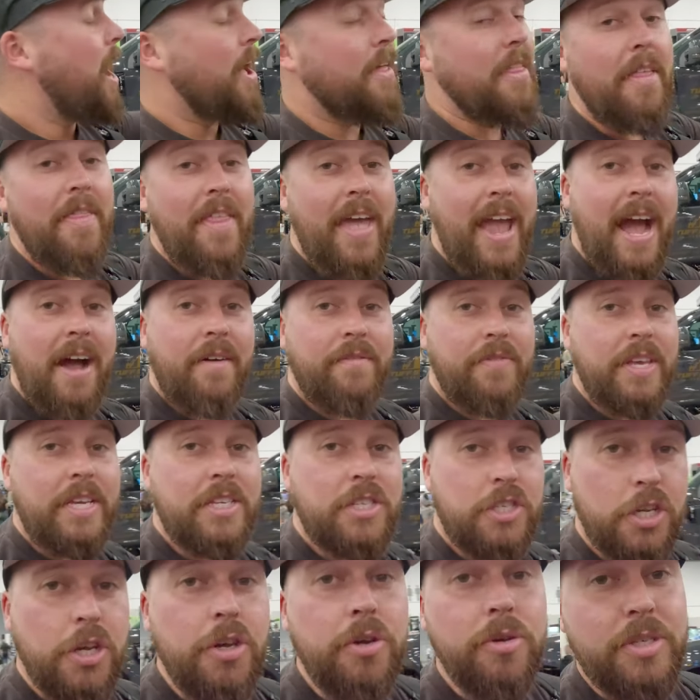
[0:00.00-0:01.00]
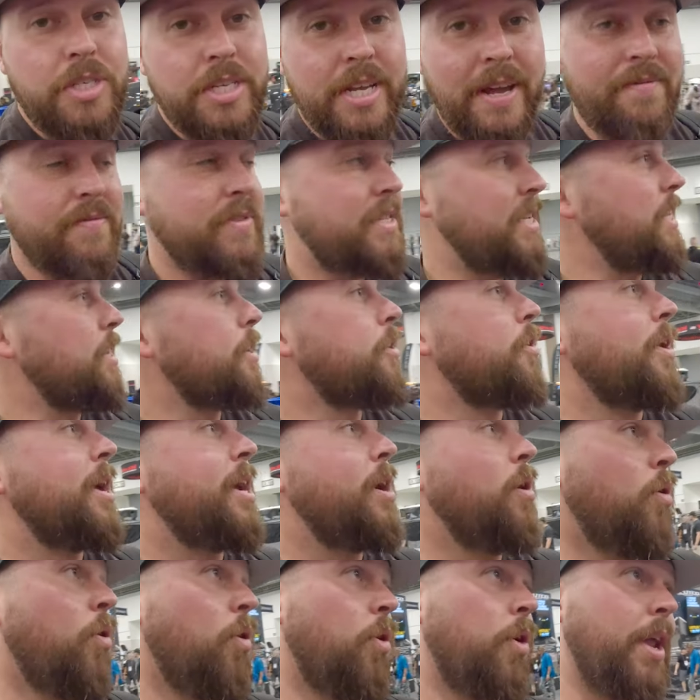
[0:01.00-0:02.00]
And then they have these 270
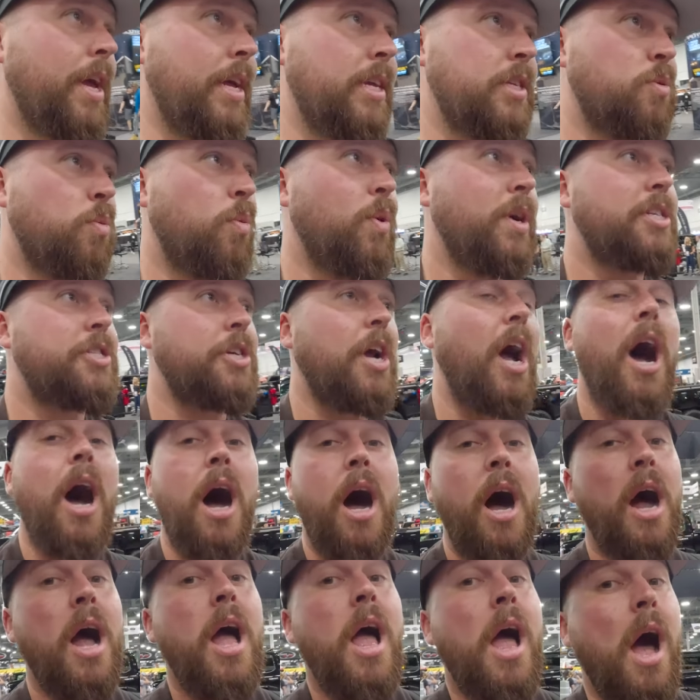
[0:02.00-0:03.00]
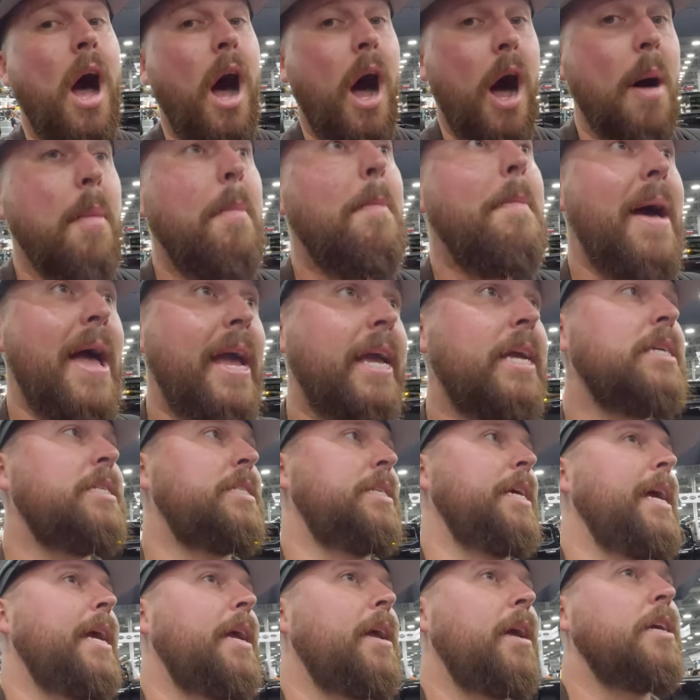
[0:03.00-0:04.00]
degree awnings, which are
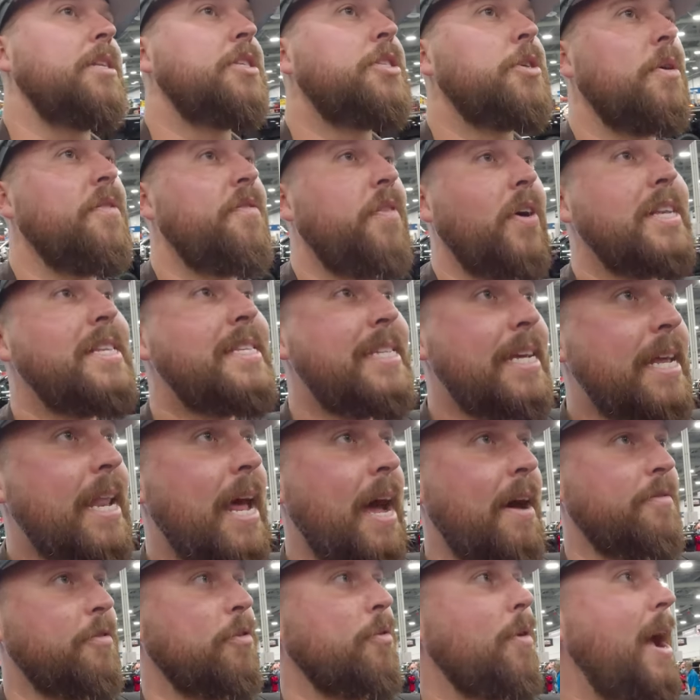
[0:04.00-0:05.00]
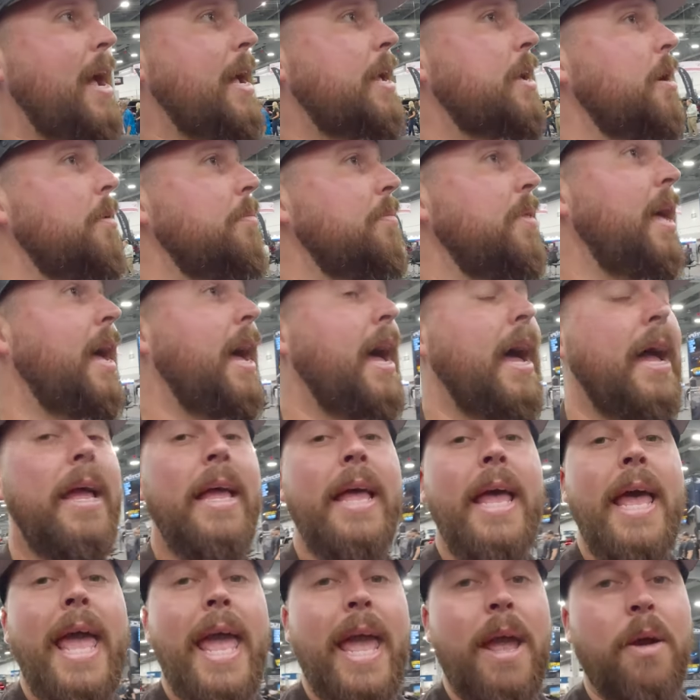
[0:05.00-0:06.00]
amazing. And so if I did have a rack up there,
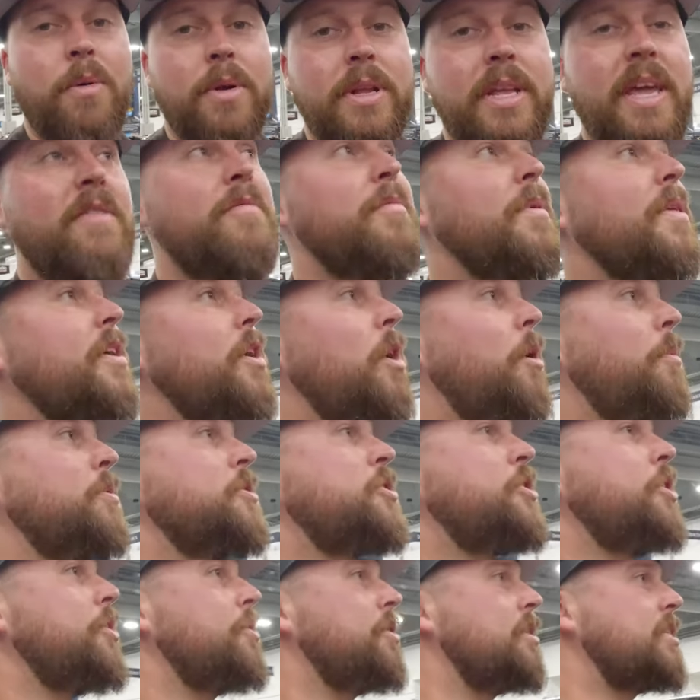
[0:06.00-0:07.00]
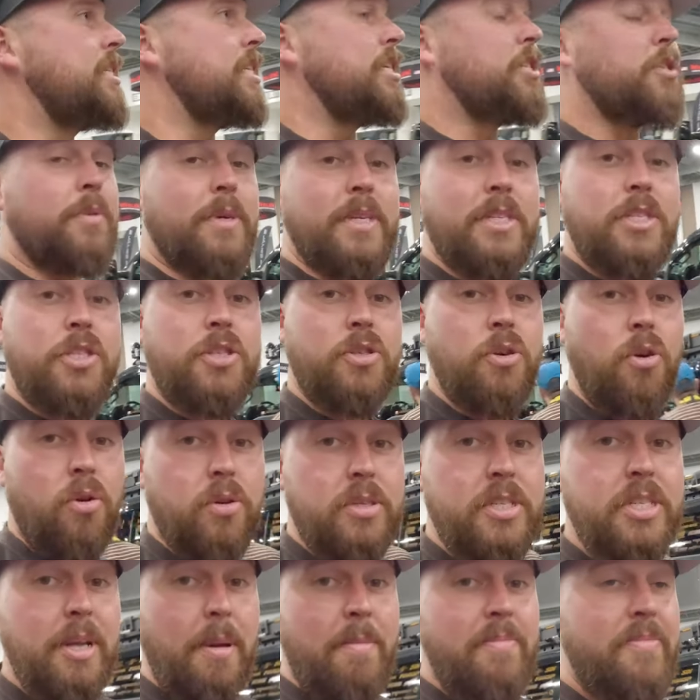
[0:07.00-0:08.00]
it would give me the opportunity to install
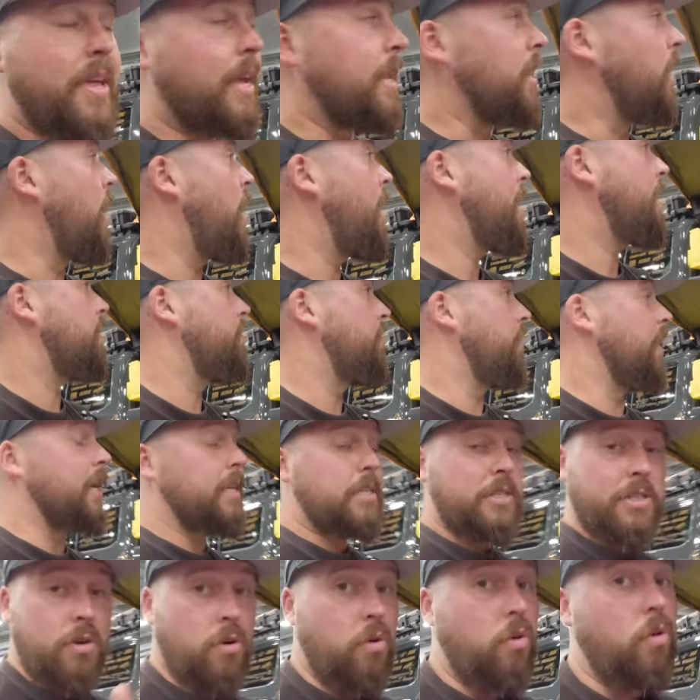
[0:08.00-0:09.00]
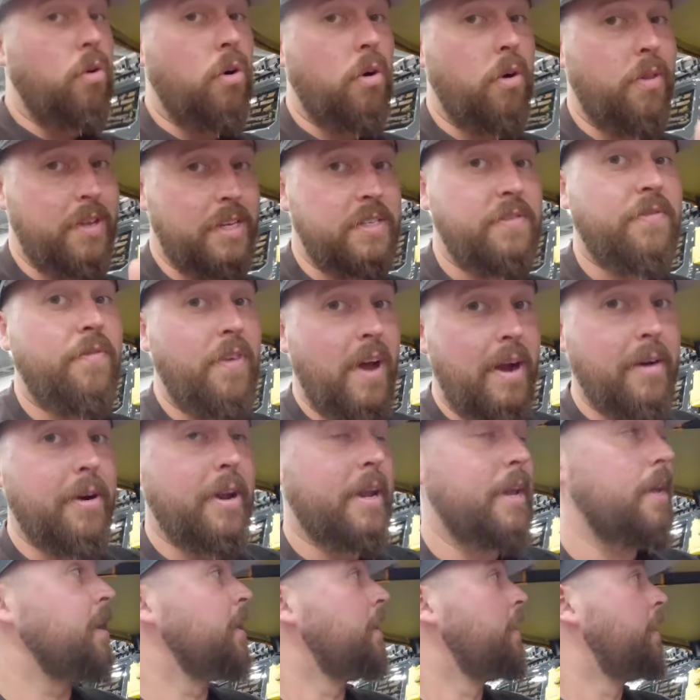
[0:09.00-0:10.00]
something like this or this
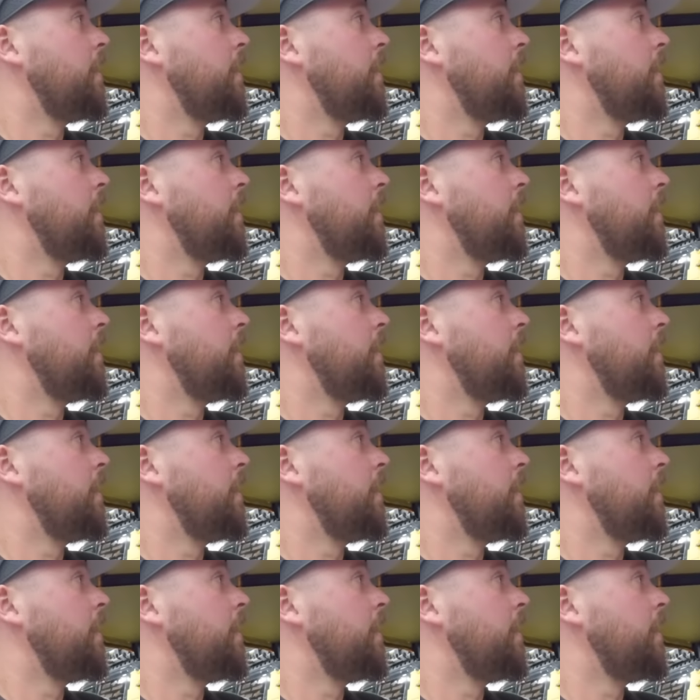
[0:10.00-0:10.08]
very